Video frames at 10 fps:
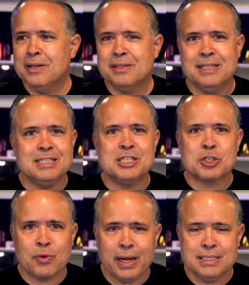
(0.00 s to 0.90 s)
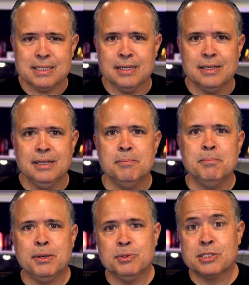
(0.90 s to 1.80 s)
This is crazy,
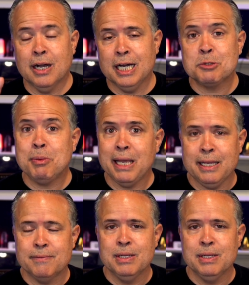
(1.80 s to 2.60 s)
but it was God's plan.